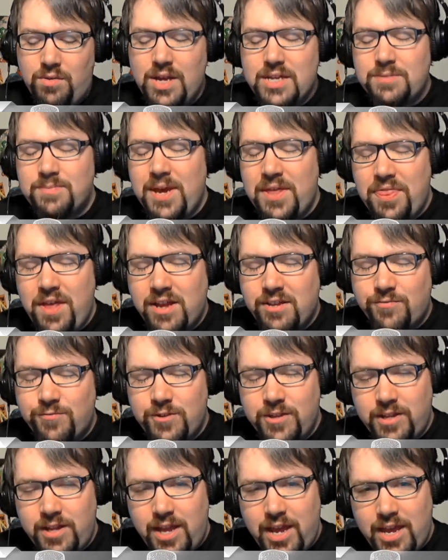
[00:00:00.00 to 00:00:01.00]
Well, that's my thoughts
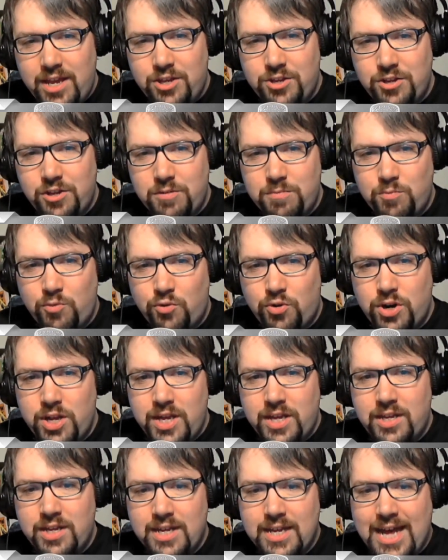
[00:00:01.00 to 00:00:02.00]
for the day. Good
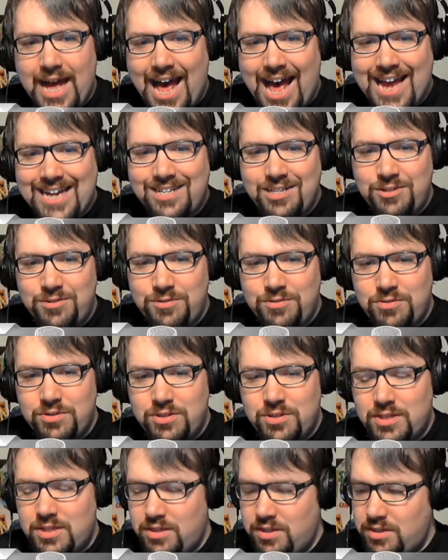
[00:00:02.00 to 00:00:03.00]
morning
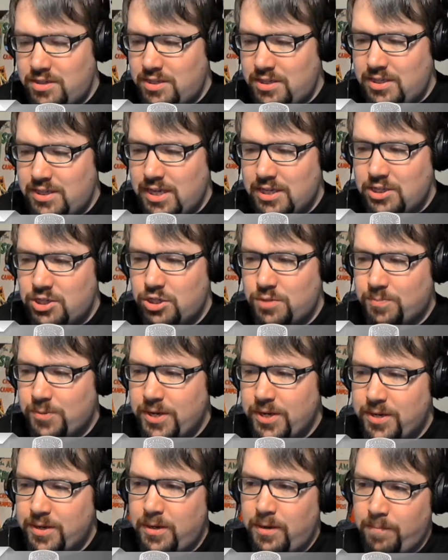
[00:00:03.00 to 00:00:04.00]
iTunes, Stitcher
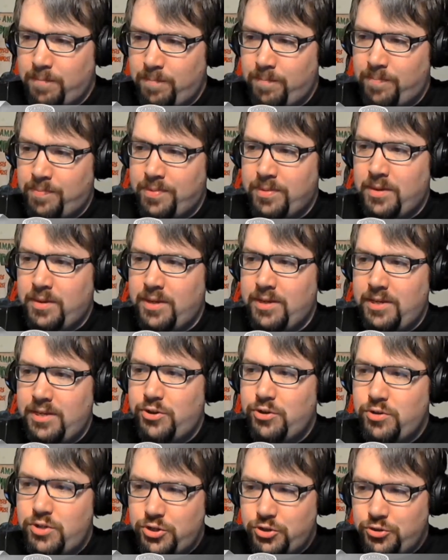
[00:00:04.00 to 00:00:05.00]
Spreaker,
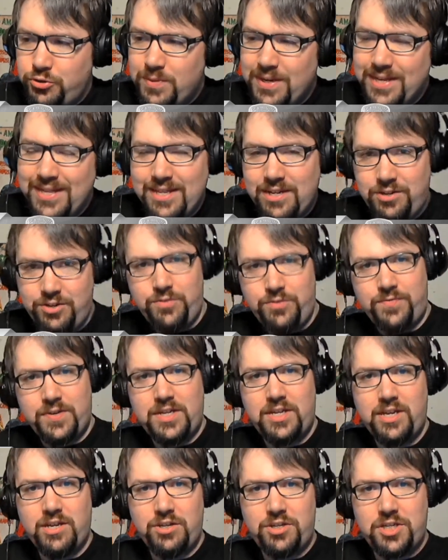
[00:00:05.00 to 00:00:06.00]
YouTube, the new
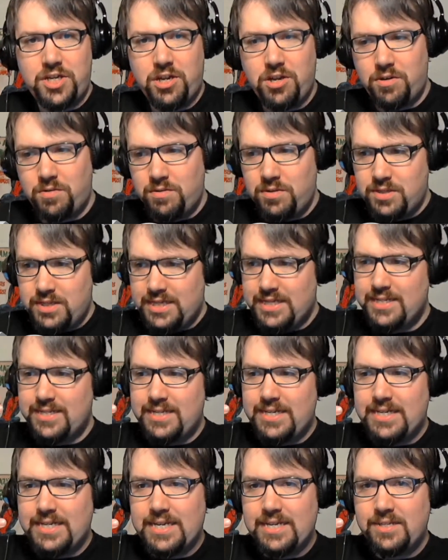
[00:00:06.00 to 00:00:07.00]
video show. So you can
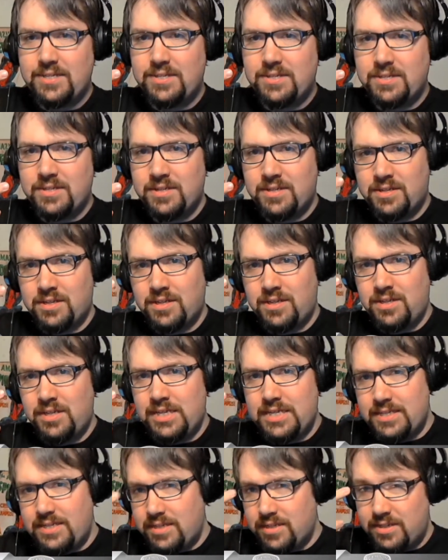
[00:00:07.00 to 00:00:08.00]
see this.
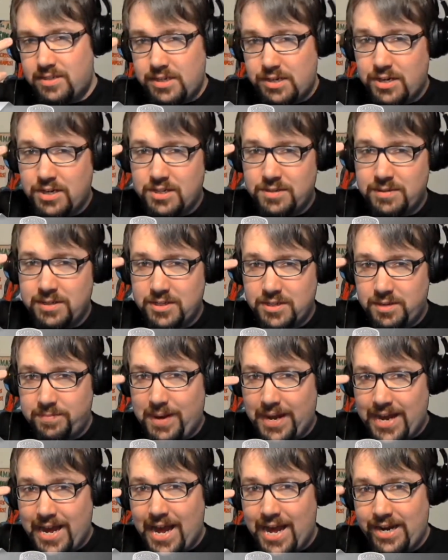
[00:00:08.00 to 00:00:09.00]
You can see the seriousness
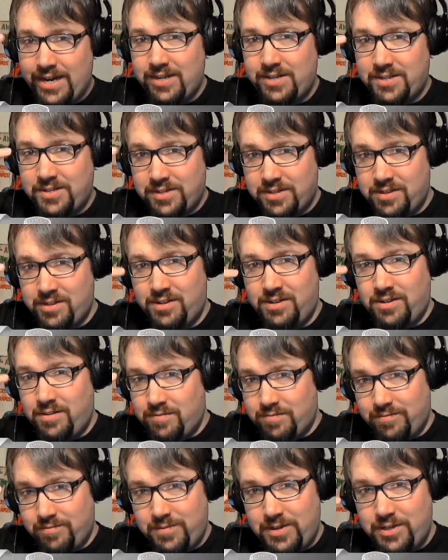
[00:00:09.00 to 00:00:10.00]
in my eyes
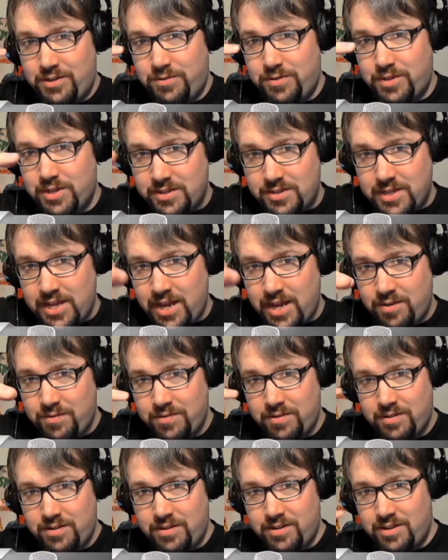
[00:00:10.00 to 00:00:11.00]
when we do this
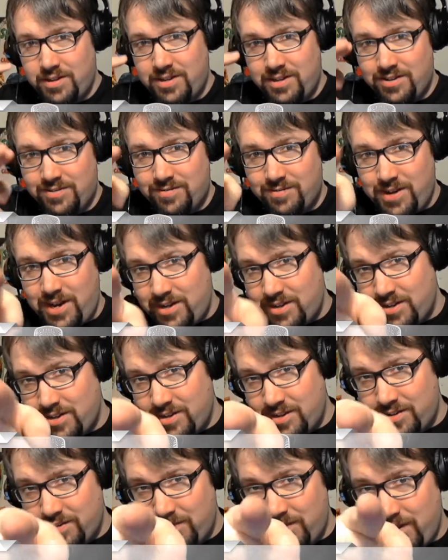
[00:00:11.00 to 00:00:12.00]
now, right?
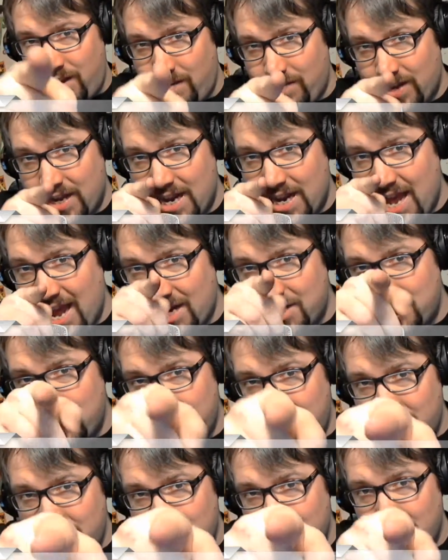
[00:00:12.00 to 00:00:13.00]
We have a
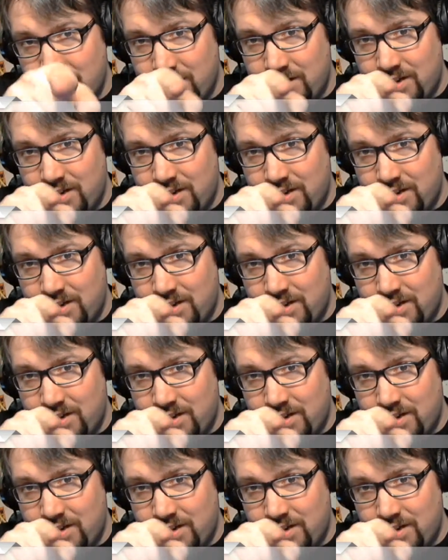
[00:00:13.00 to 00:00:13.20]
connection,